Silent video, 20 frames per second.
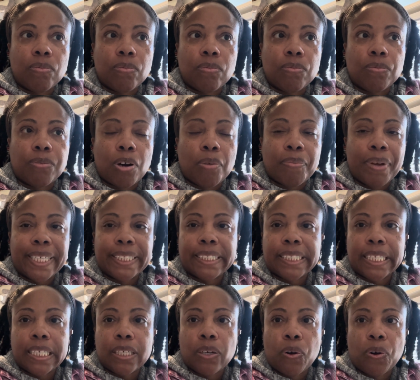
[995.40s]

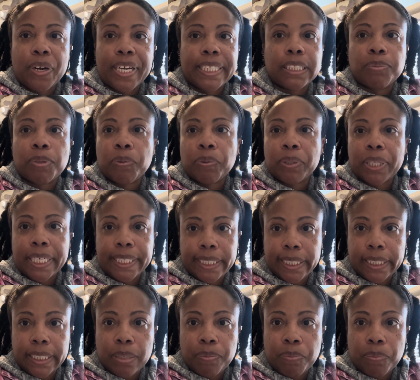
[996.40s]
romantic or intimate
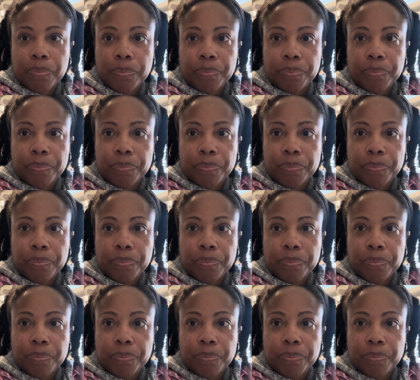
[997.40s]
relationship